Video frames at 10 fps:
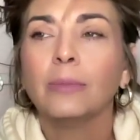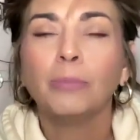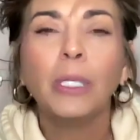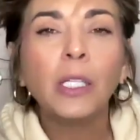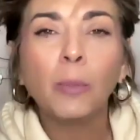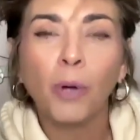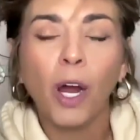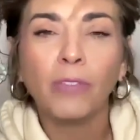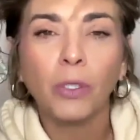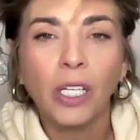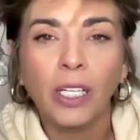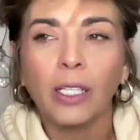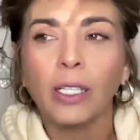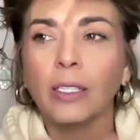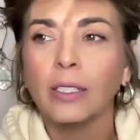being a Bravo
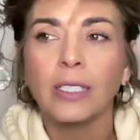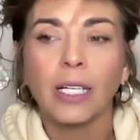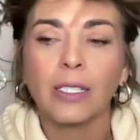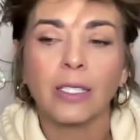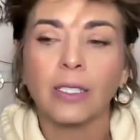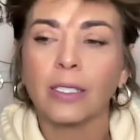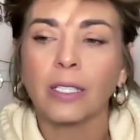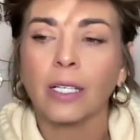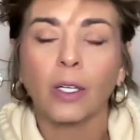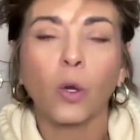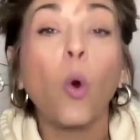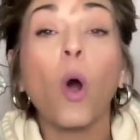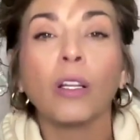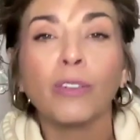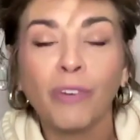kid doesn't
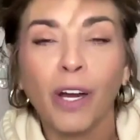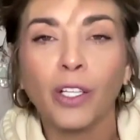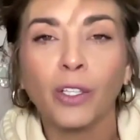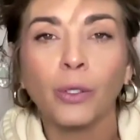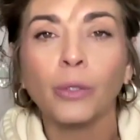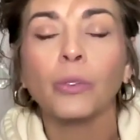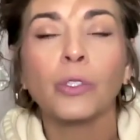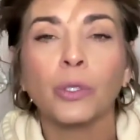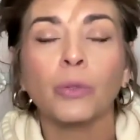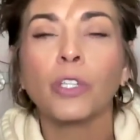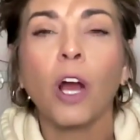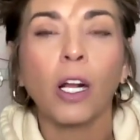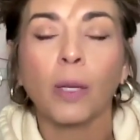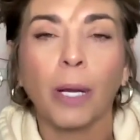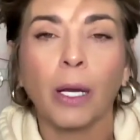qualify you to
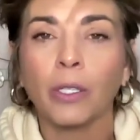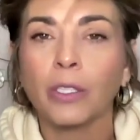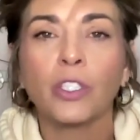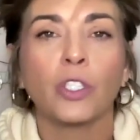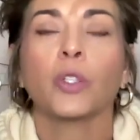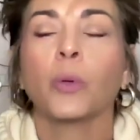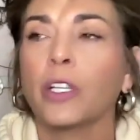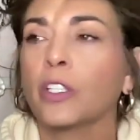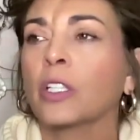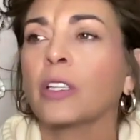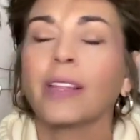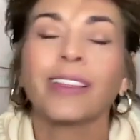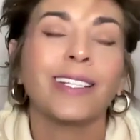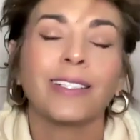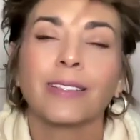talk about a situation
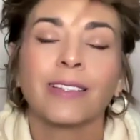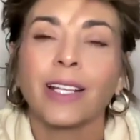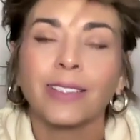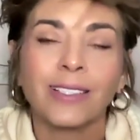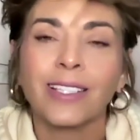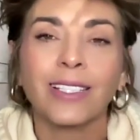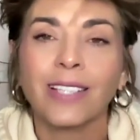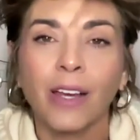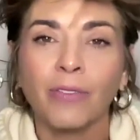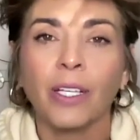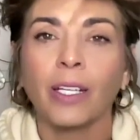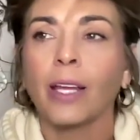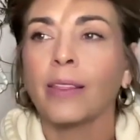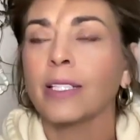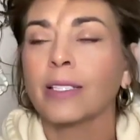that's this heavy
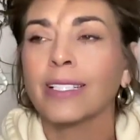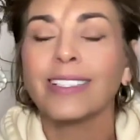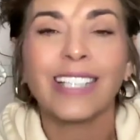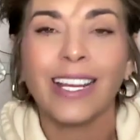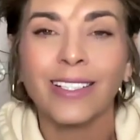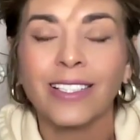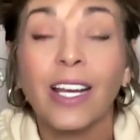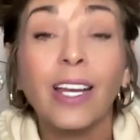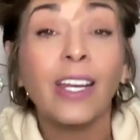and this intense